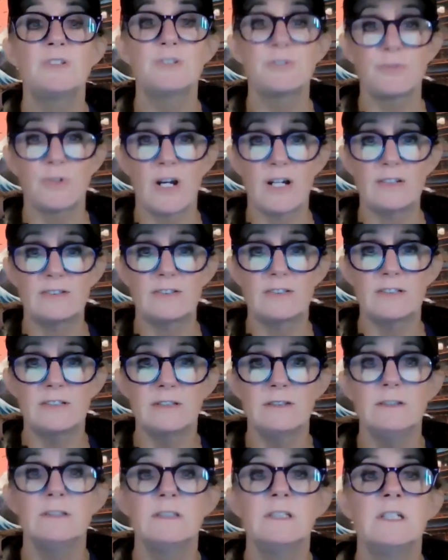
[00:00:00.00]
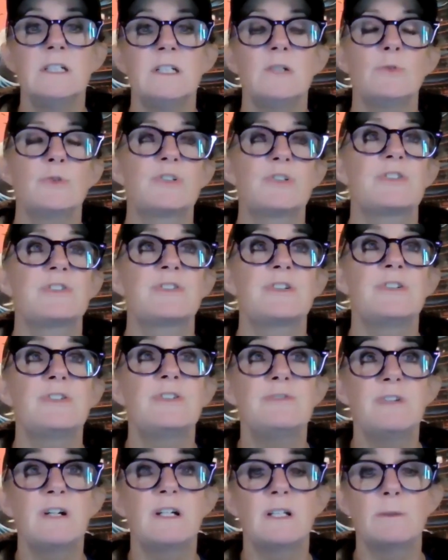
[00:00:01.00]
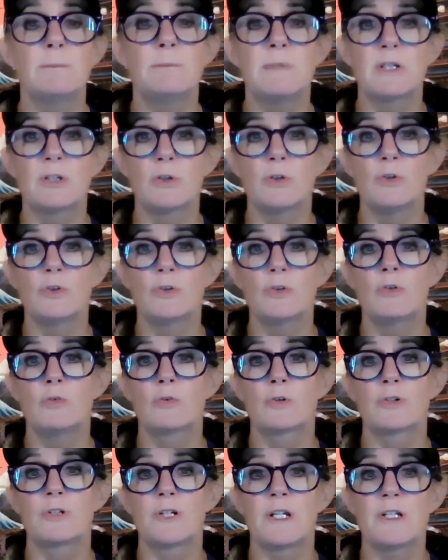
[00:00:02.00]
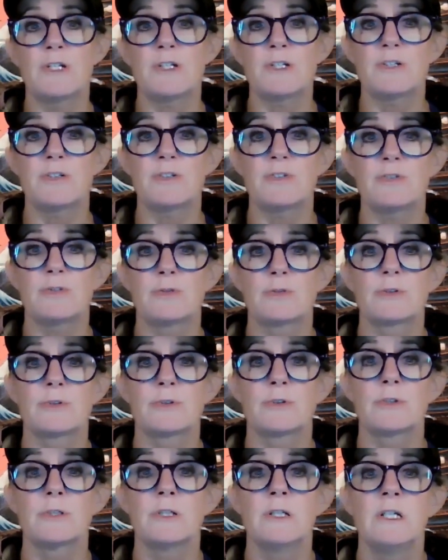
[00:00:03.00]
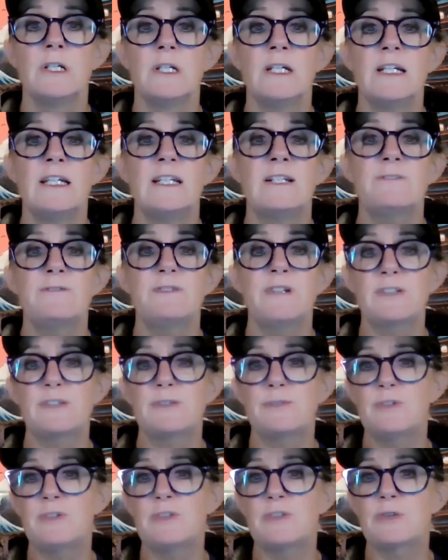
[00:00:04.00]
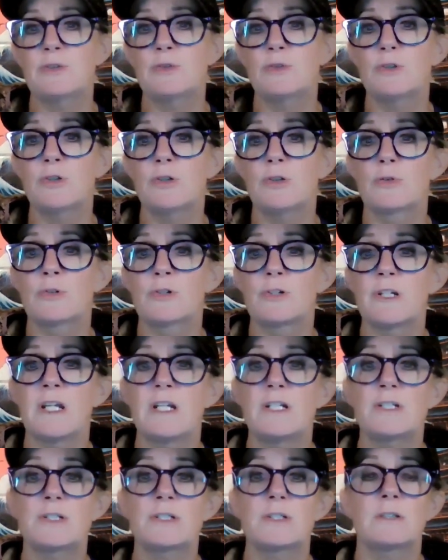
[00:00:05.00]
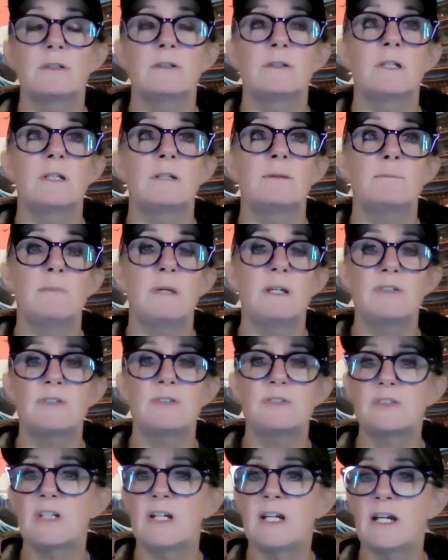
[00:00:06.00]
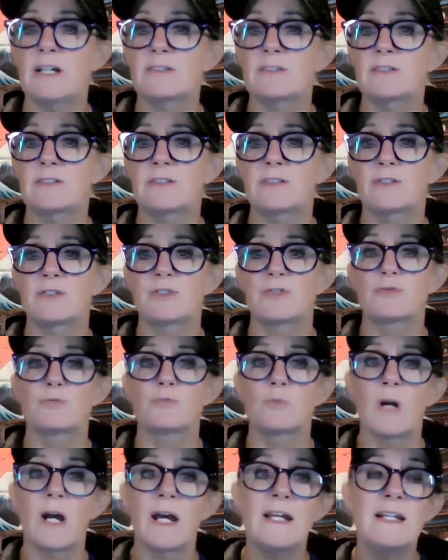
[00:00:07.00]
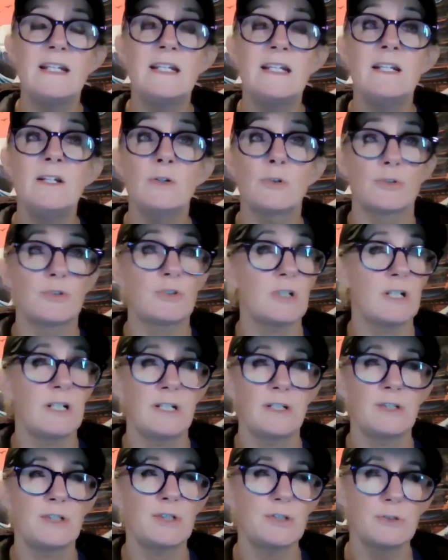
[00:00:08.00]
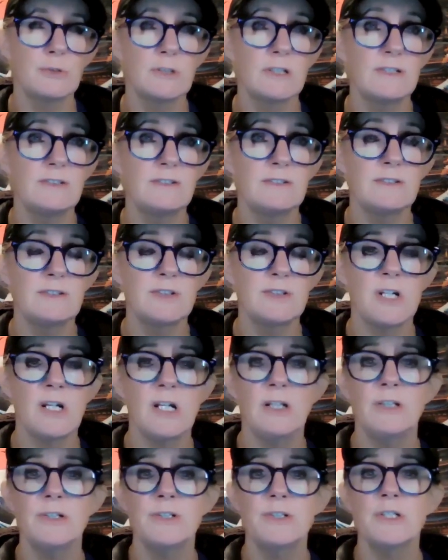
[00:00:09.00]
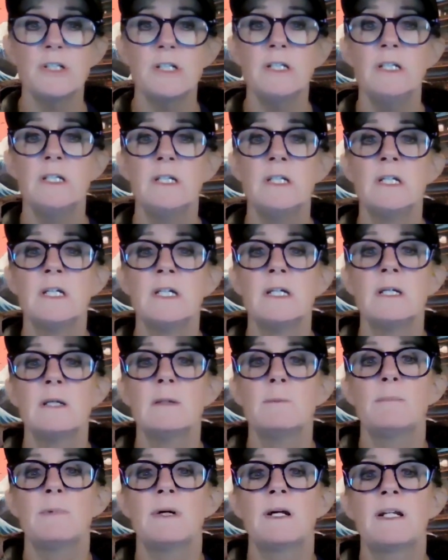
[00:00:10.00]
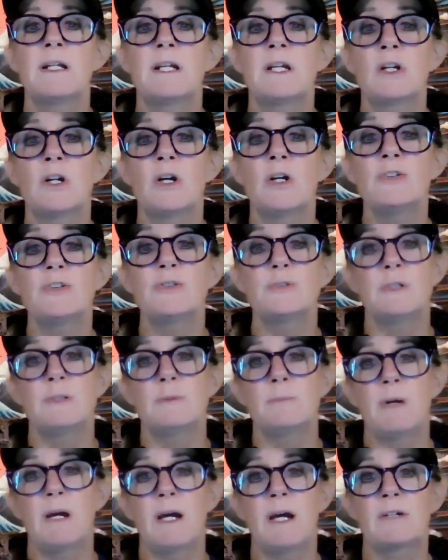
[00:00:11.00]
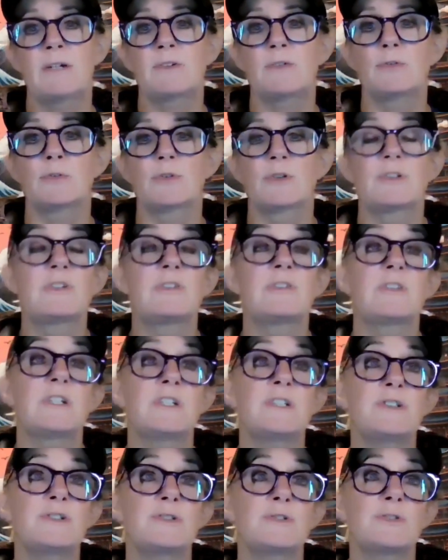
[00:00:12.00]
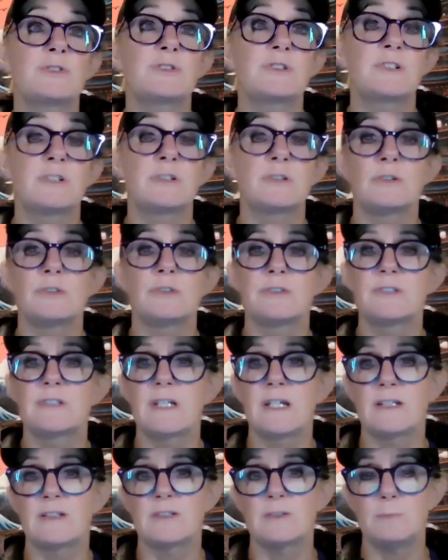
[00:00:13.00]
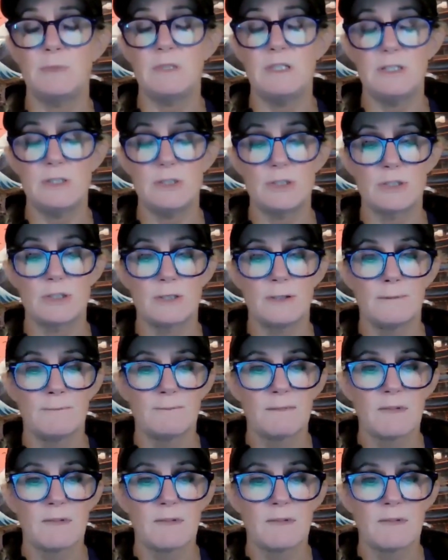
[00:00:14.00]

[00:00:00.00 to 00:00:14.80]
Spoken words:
Dyspraxia, which is a developmental coordination disorder, it affects physical coordination. It makes tasks such as writing or tying shoelaces challenging, and it can also impact organizational skills and speech.